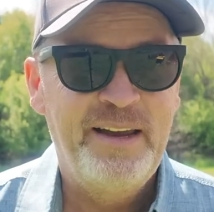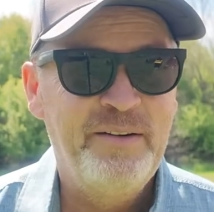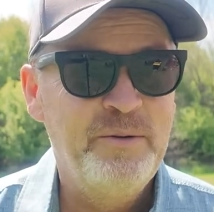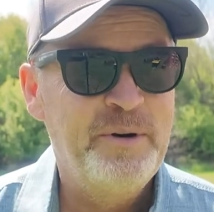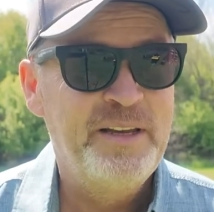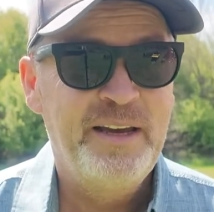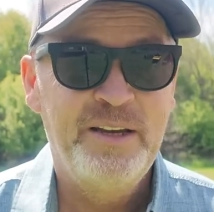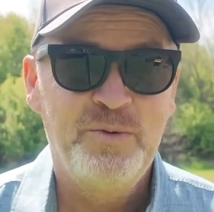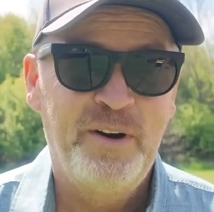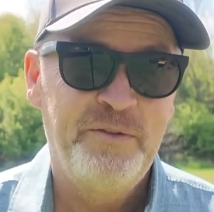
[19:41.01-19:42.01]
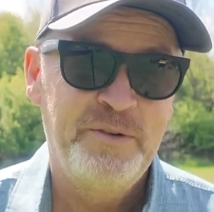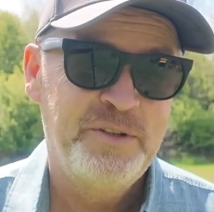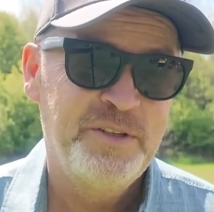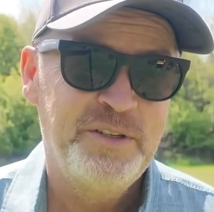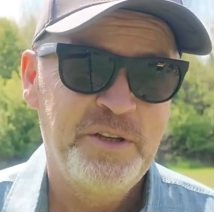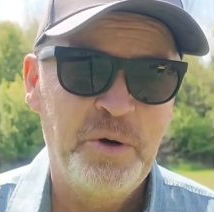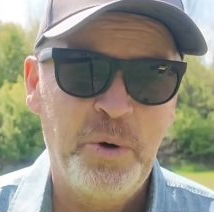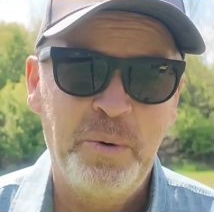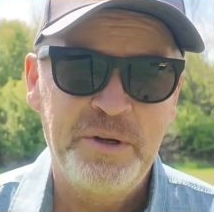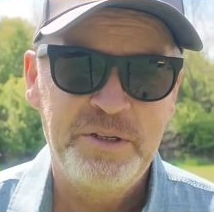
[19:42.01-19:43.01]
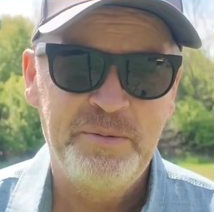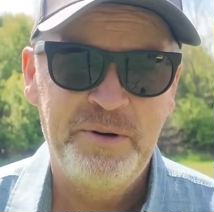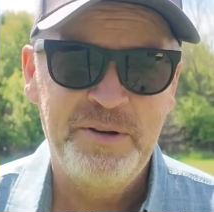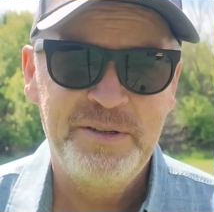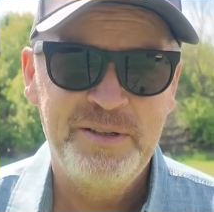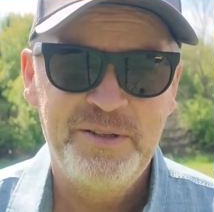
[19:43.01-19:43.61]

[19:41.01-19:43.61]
everybody has references to their own experiences.